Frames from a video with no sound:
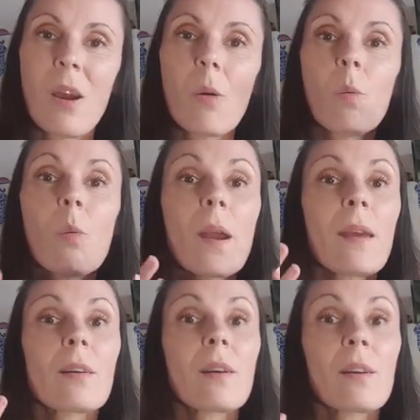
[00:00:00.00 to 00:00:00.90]

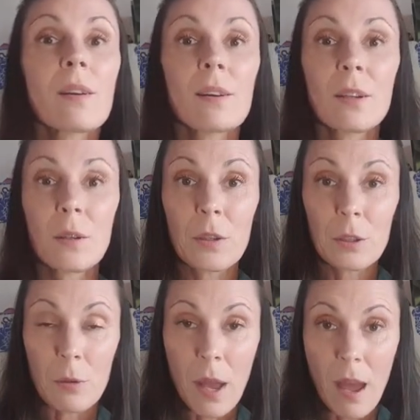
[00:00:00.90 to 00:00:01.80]
whether
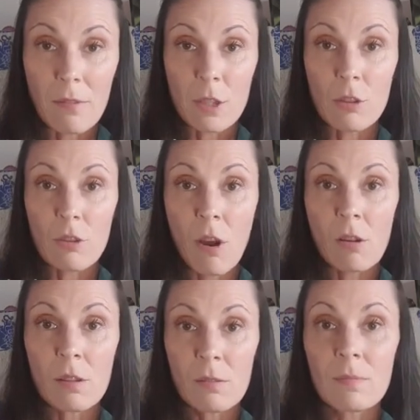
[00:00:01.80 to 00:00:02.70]
you have a
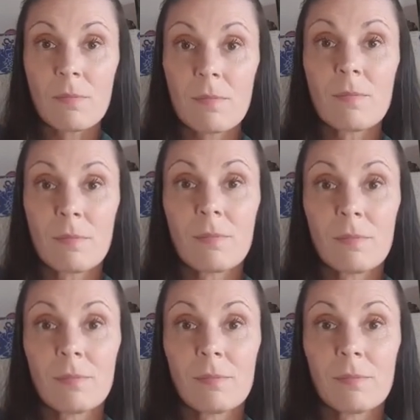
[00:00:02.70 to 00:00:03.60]
strong
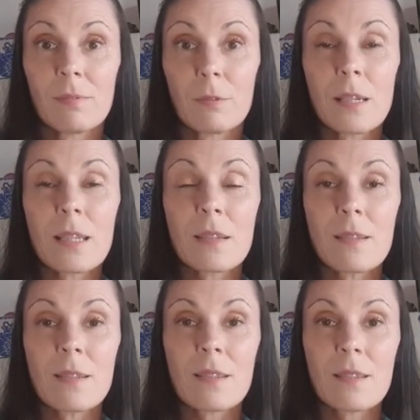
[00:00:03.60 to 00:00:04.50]

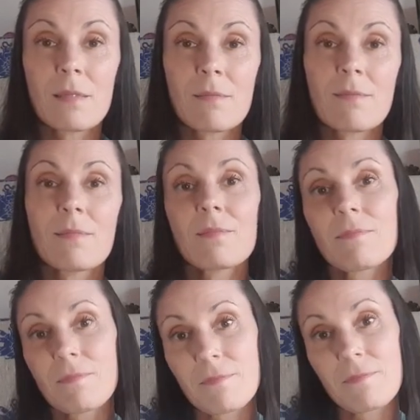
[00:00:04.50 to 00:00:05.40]
resonance
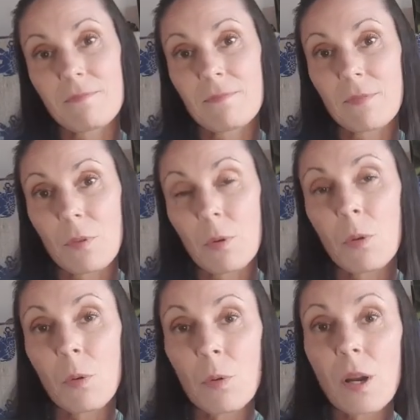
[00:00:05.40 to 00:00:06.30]

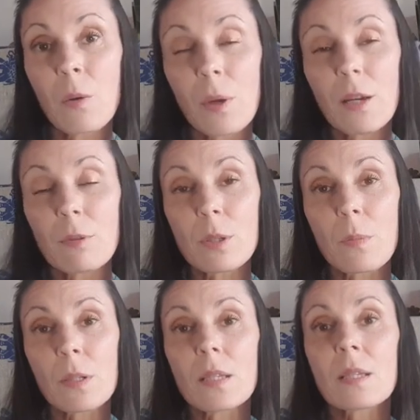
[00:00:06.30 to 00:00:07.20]
or a weak
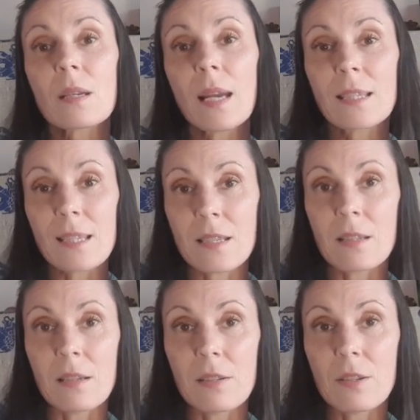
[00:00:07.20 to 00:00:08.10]
response, a
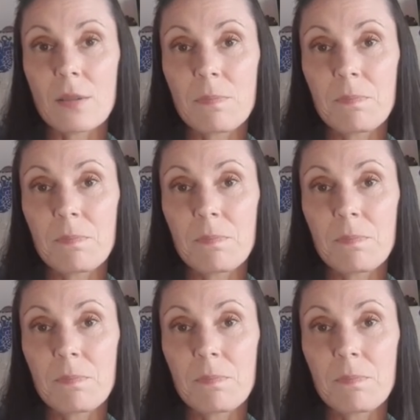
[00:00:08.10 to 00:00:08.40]
dissonance.